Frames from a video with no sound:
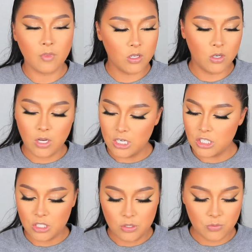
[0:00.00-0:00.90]
You know, I
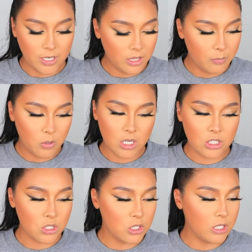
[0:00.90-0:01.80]
just used regular
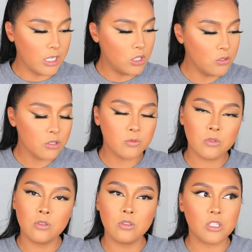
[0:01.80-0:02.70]
bronzer like
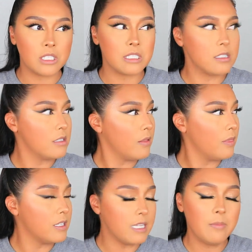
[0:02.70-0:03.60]
usual, just
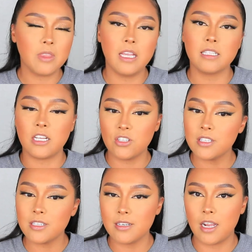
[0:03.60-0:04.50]
the same things. I
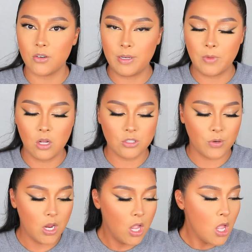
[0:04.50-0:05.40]
just did not cream
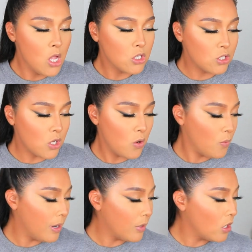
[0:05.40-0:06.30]
contour. So
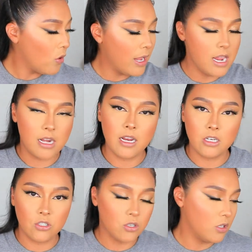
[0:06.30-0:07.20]
what I'm gonna go ahead
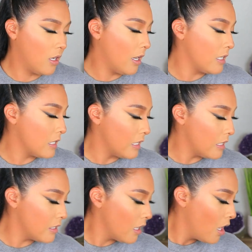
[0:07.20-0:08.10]
and show you guys
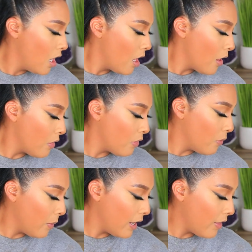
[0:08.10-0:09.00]
is the
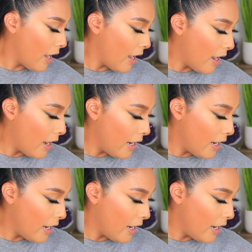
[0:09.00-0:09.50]
way that